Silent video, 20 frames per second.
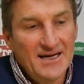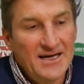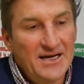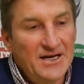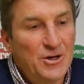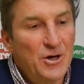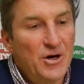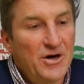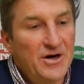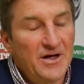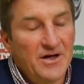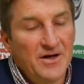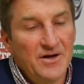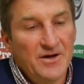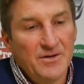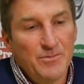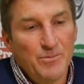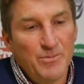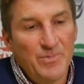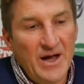He got
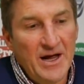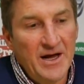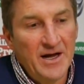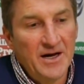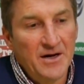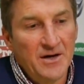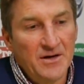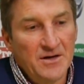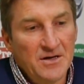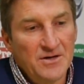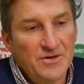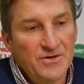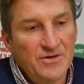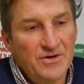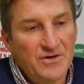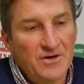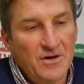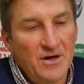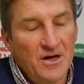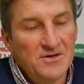a bang
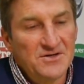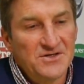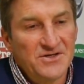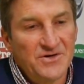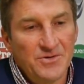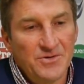close